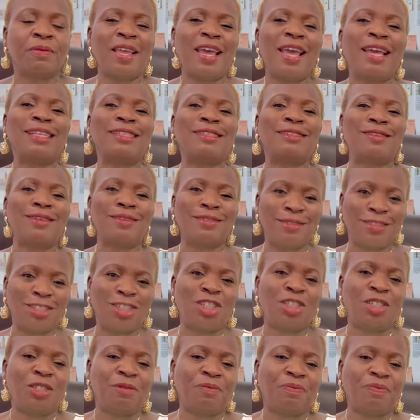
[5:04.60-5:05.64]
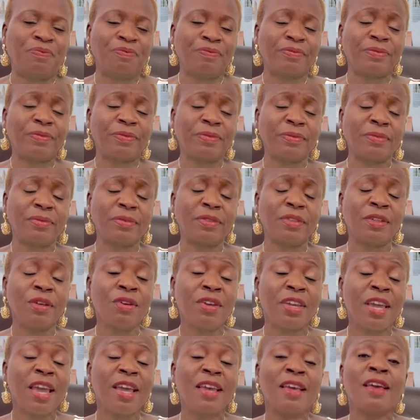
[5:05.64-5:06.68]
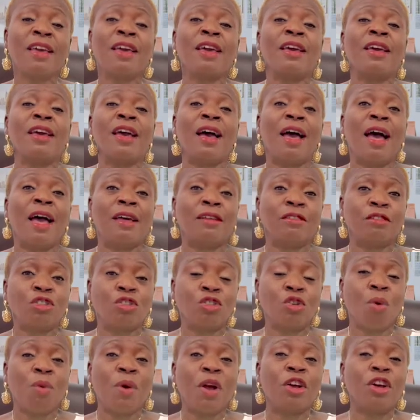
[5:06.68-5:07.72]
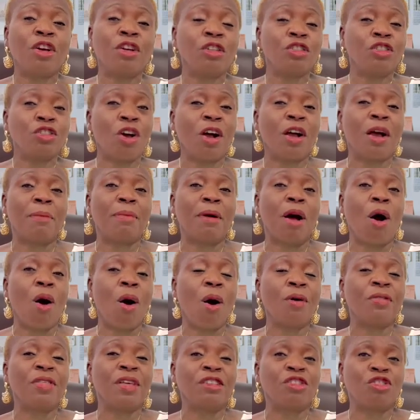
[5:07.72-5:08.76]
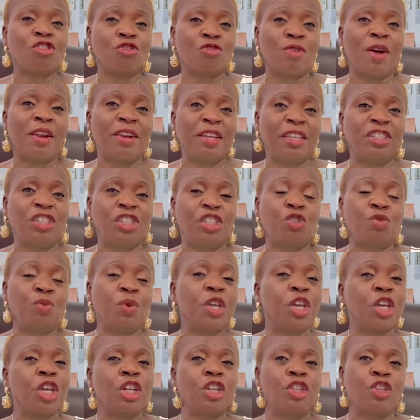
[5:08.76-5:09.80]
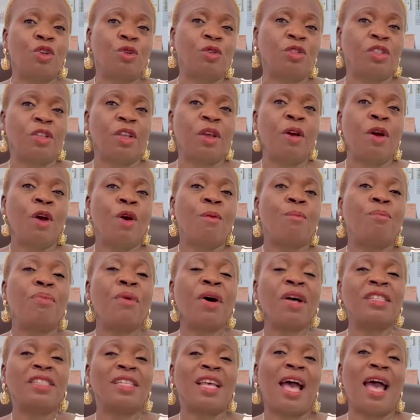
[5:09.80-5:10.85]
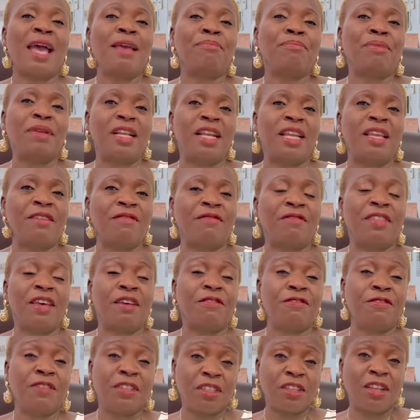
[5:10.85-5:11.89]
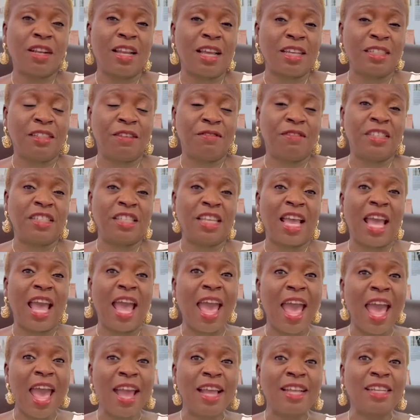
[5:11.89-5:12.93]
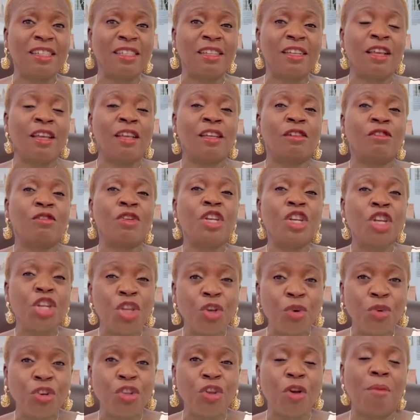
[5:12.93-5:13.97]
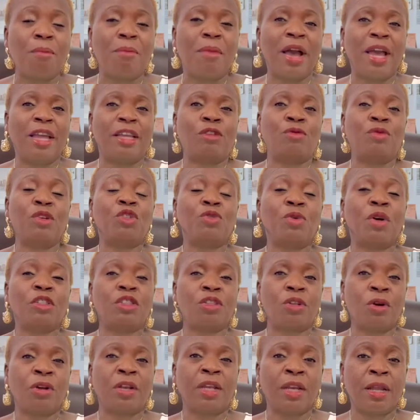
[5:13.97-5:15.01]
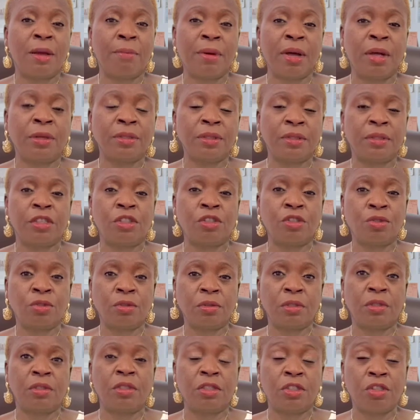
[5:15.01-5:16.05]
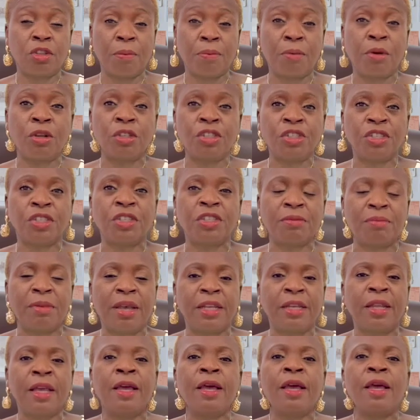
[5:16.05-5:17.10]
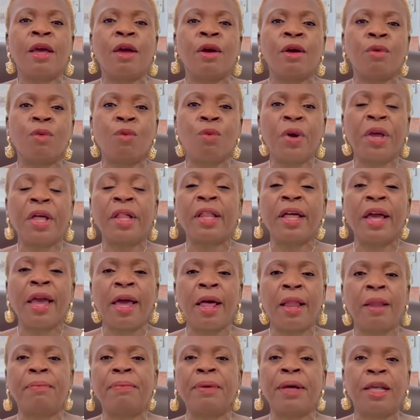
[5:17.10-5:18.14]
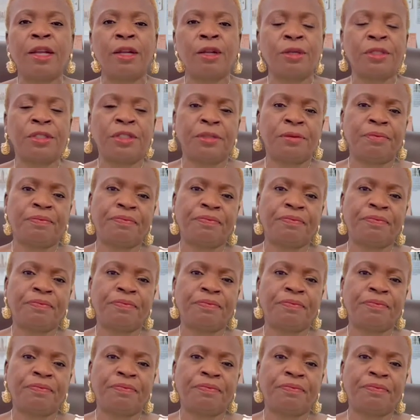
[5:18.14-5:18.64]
exhaustion. Okay, so we're going to talk about other strategies we could use, but I believe that physical activity and renewing your mind, which we're talking about, the subconscious mind, will help a lot.